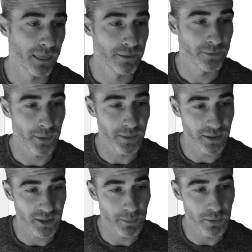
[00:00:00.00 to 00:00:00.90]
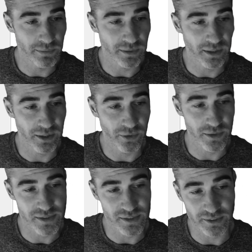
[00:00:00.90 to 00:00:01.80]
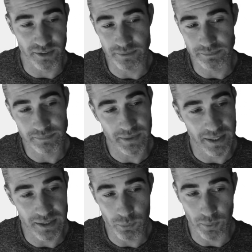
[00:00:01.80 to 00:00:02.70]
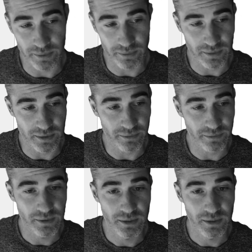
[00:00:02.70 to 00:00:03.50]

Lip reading: So I'm going to come over here and select on any one of these.